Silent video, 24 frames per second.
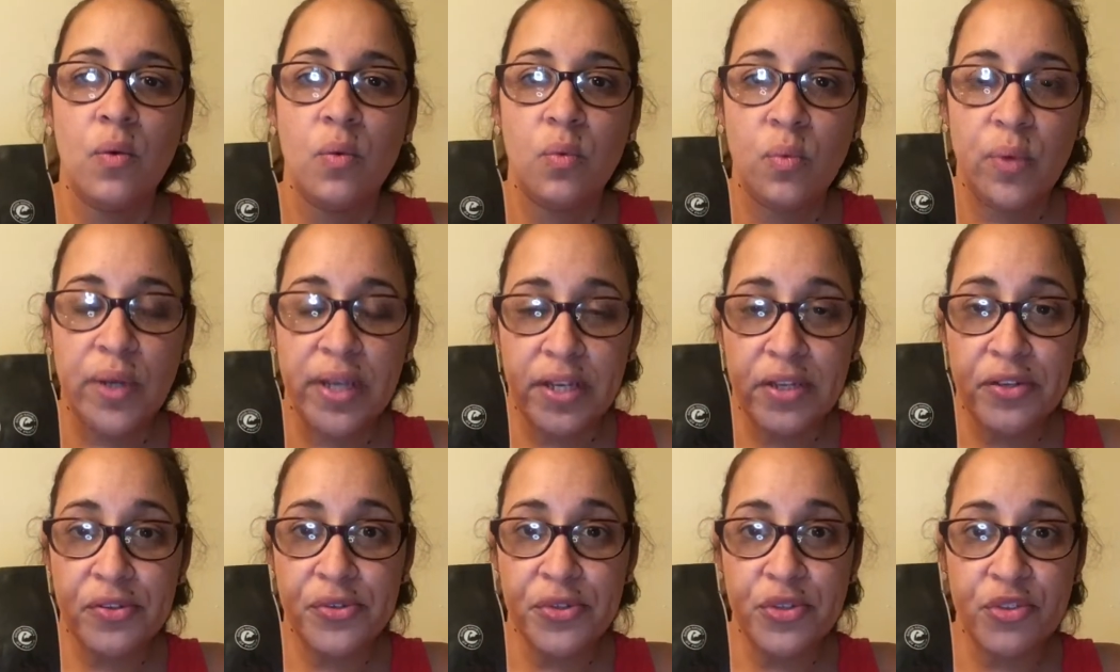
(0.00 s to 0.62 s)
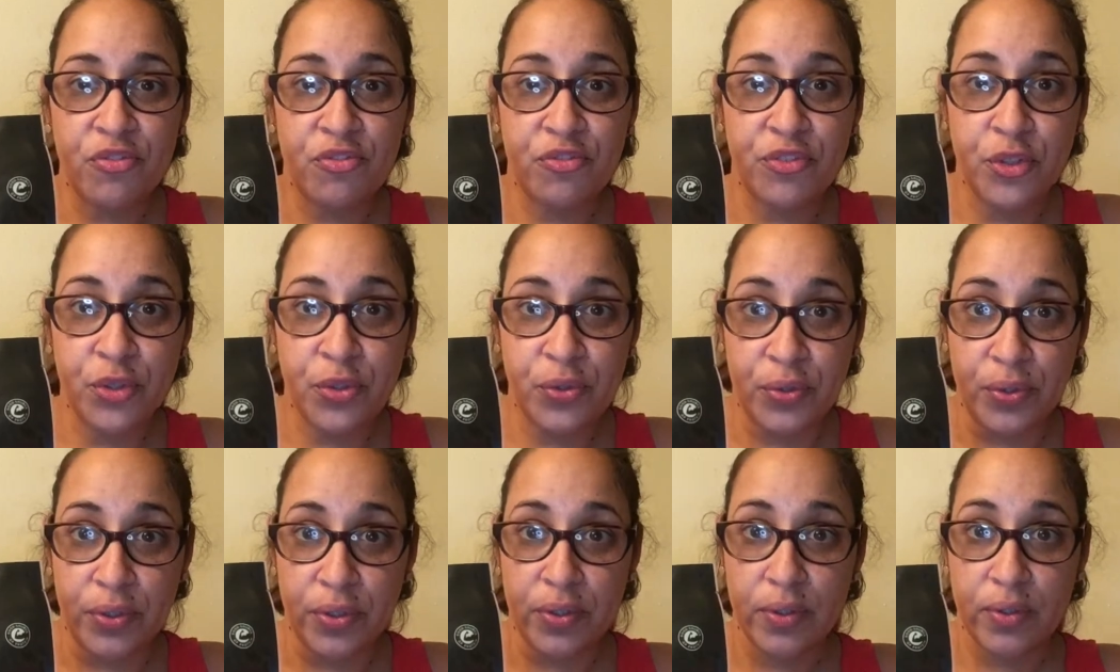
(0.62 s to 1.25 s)
We use
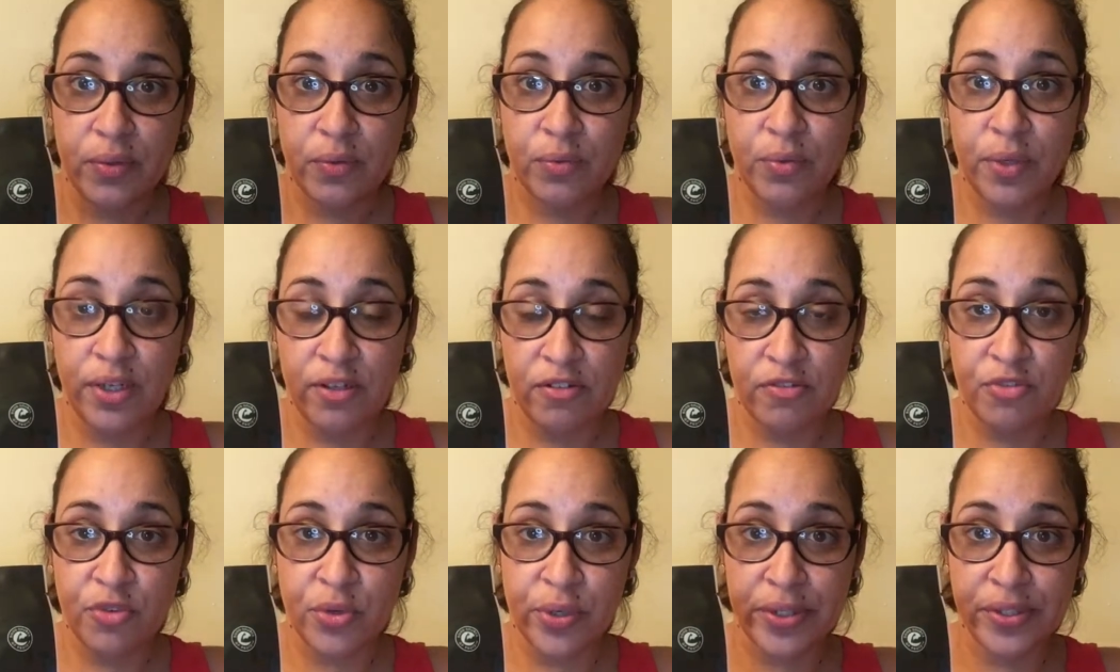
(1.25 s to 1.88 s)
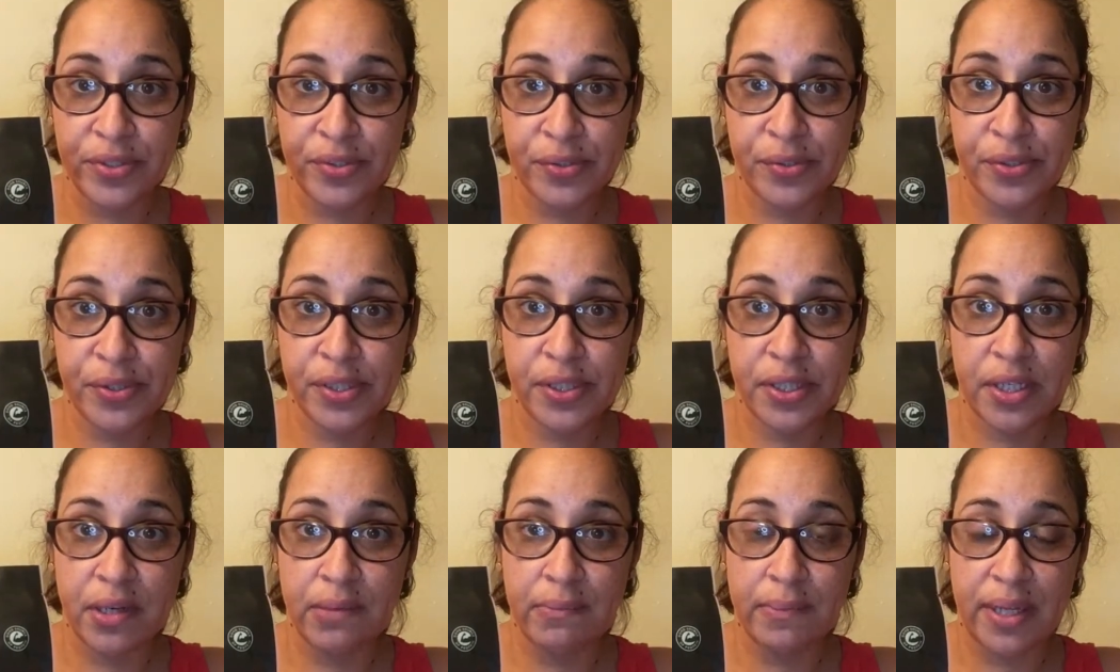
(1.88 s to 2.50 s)
food reinforcers
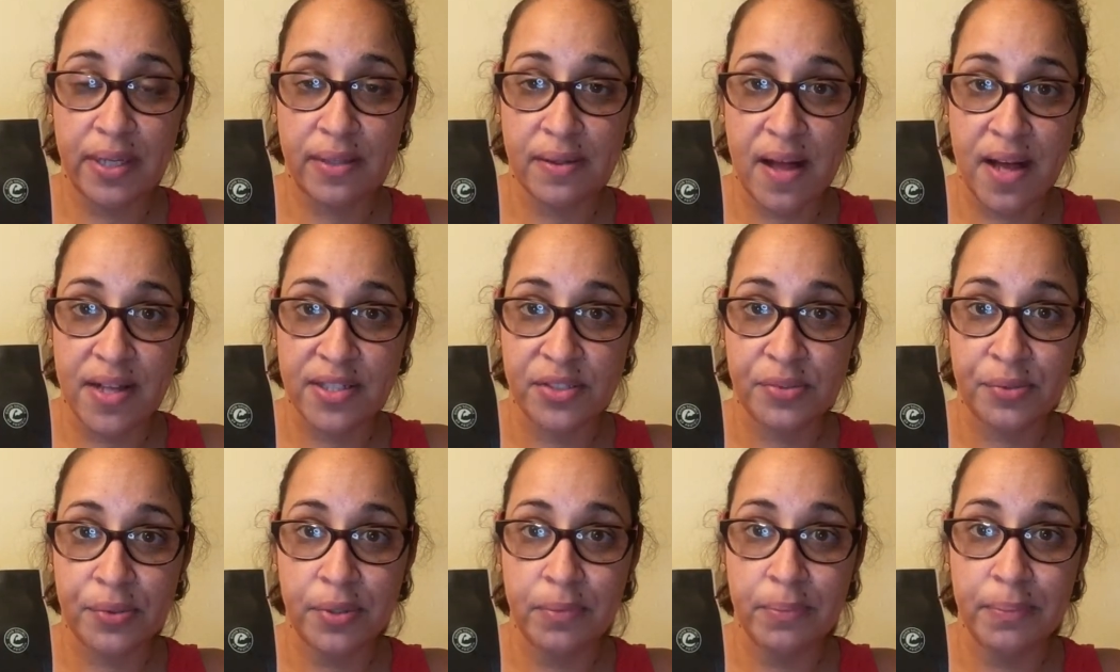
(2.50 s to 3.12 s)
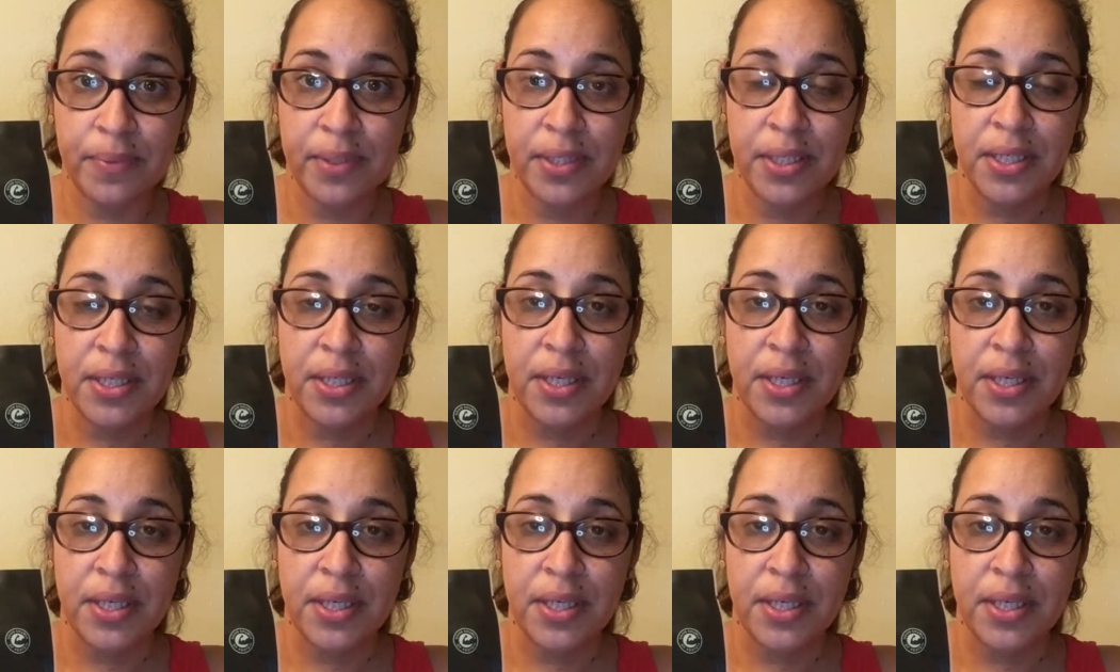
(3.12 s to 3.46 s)
in my classroom.